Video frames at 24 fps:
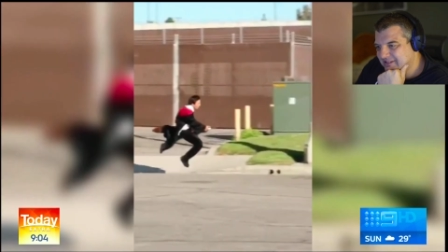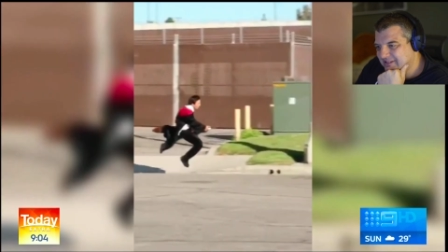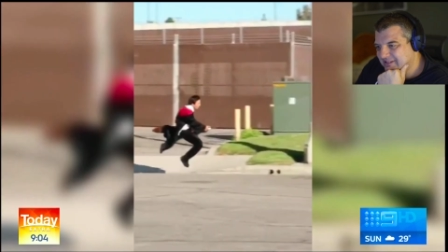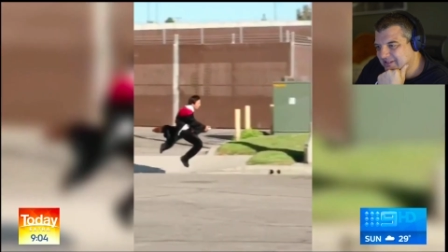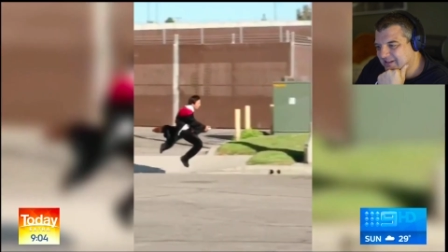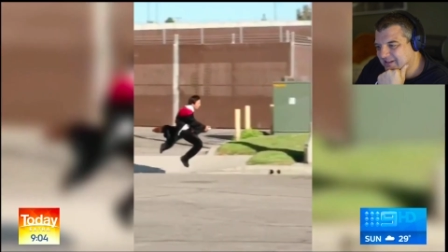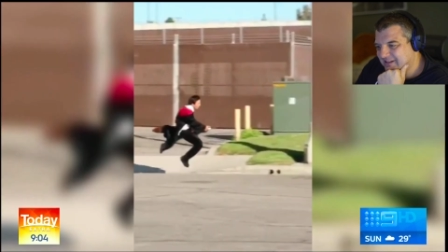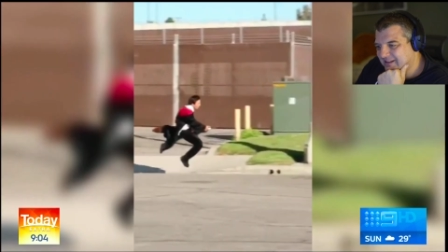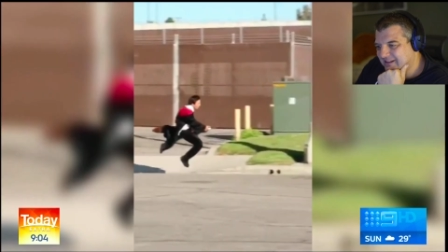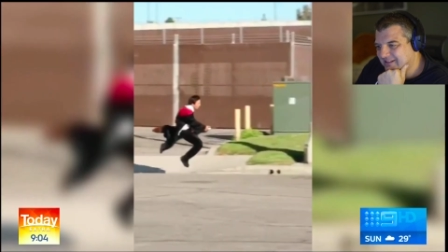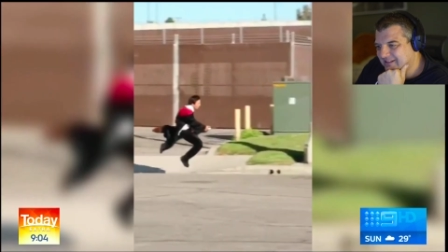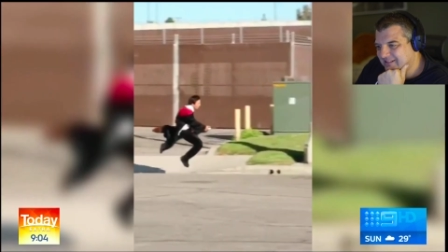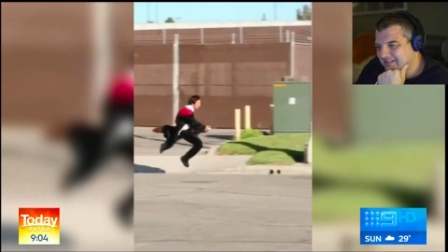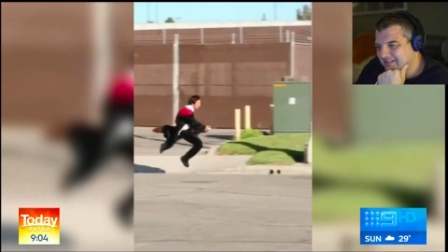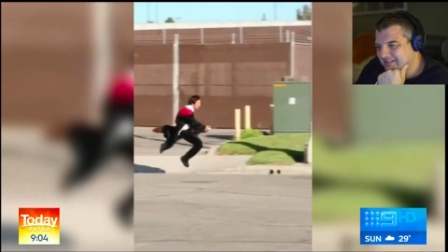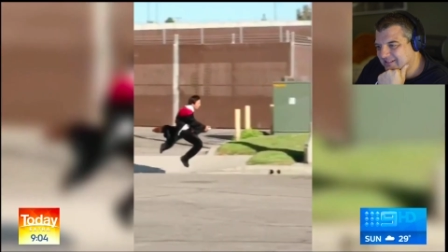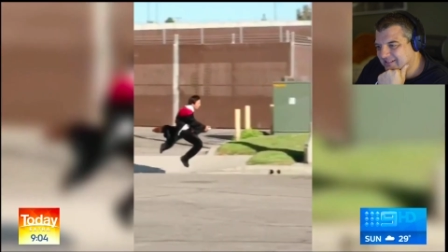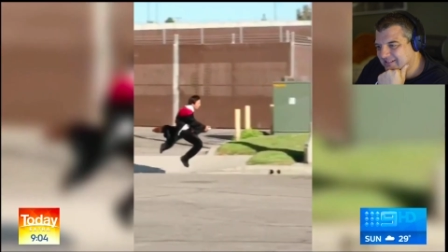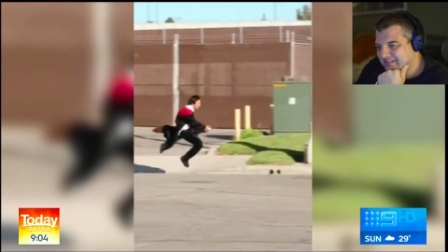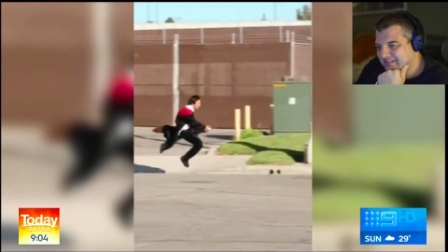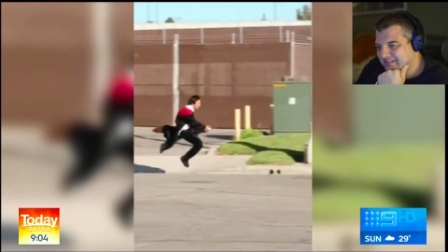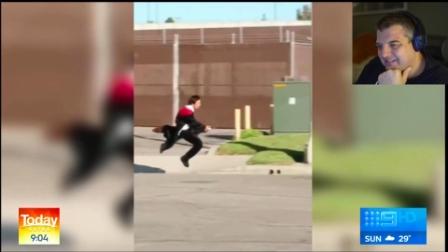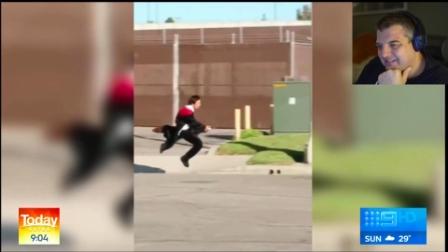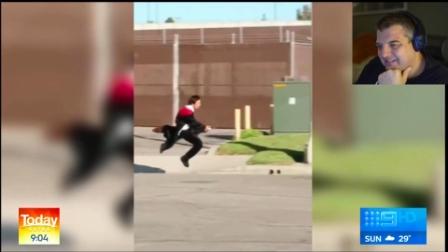See that?
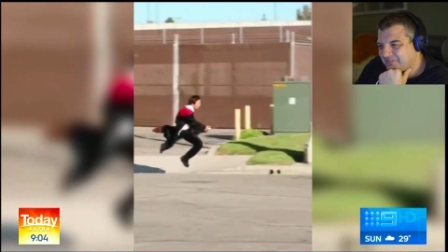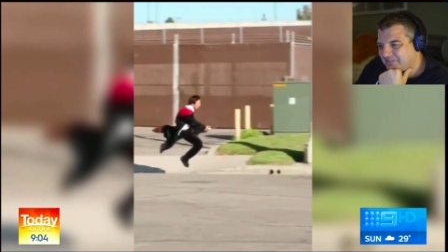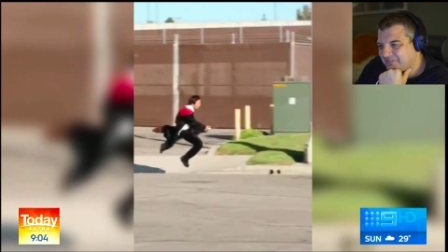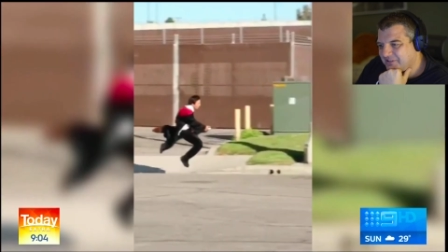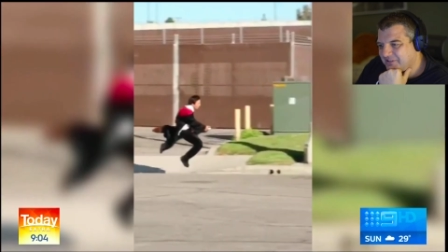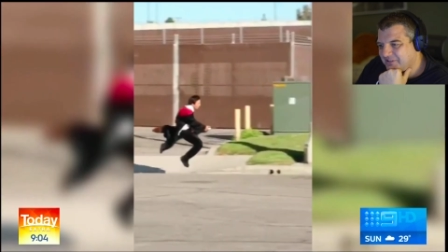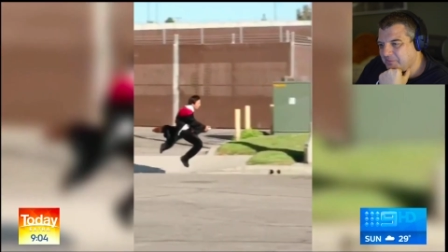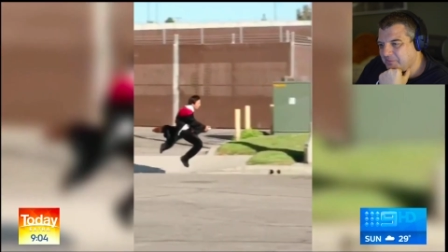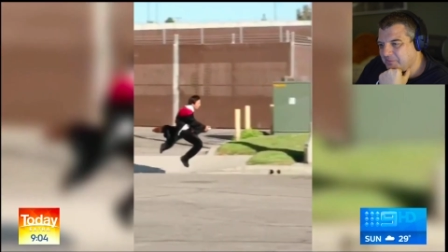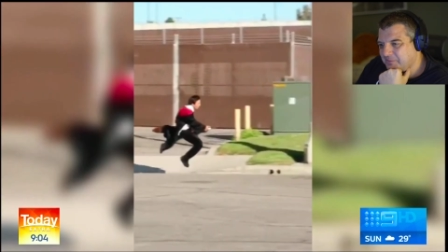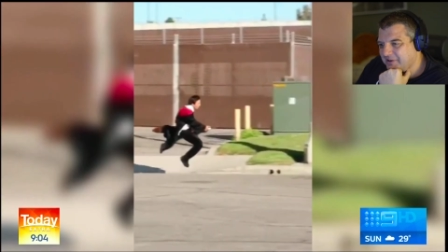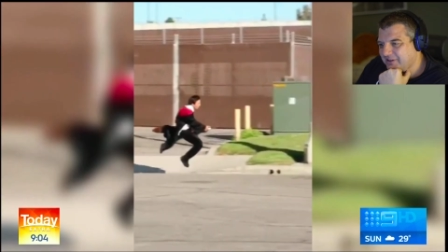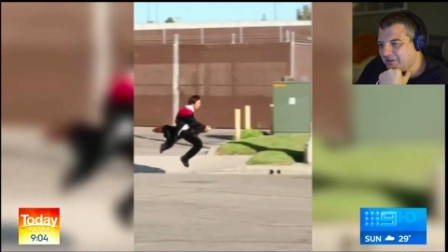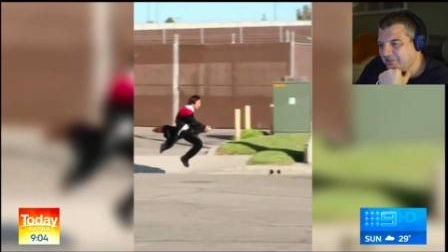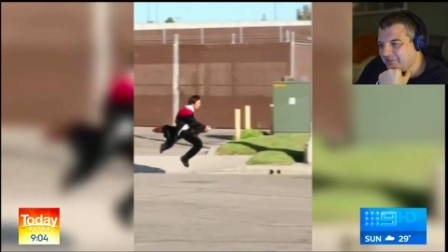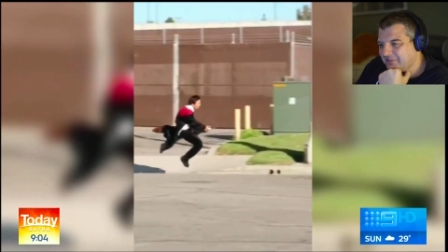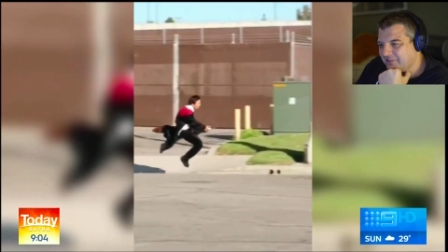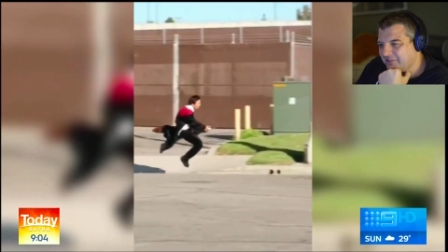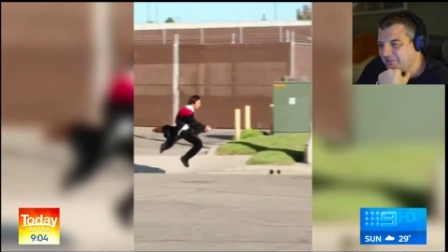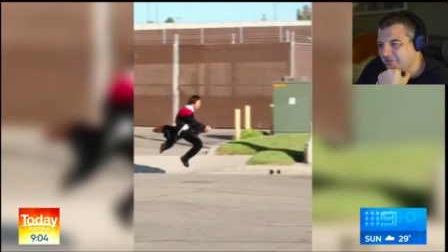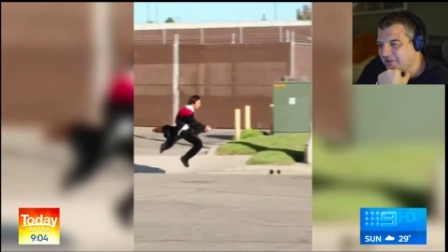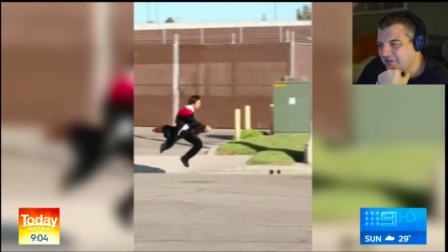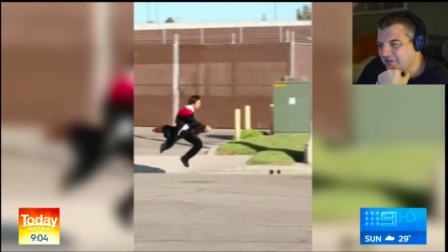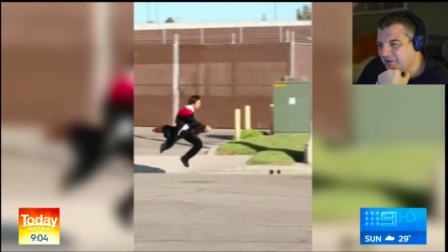We should be able to
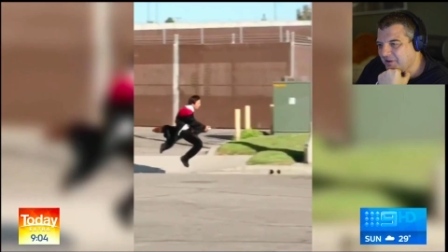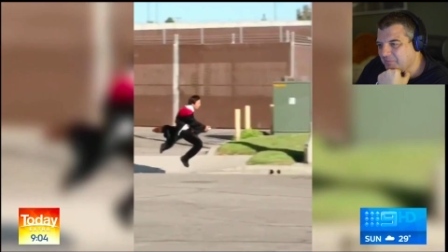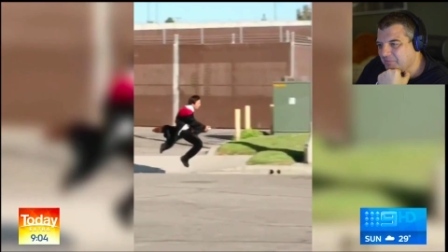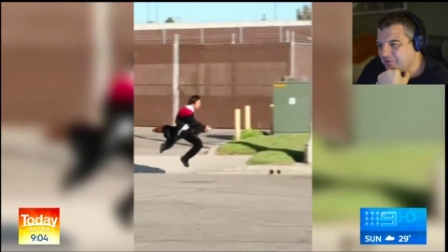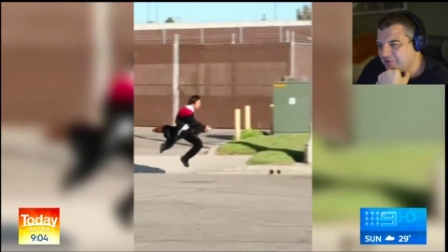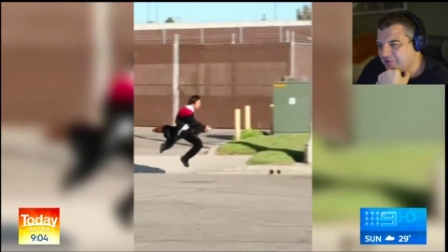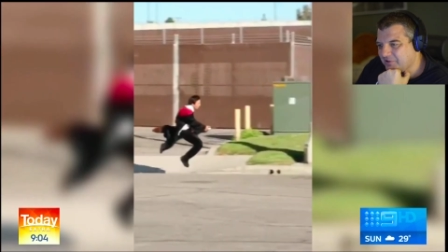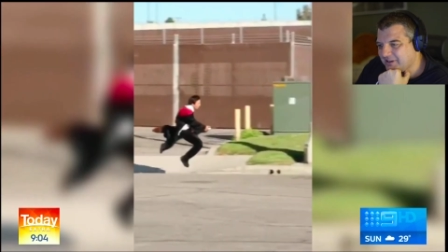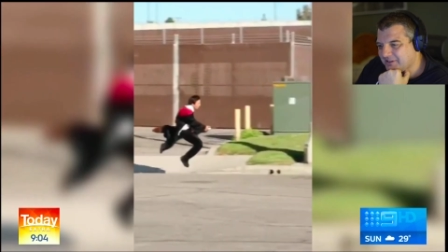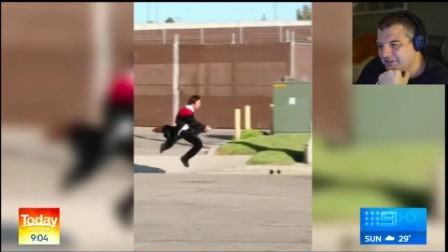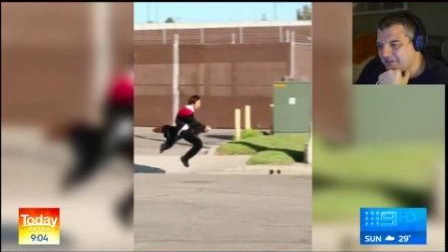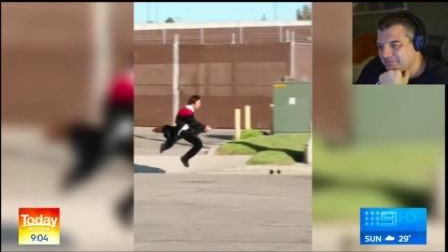see the skateboard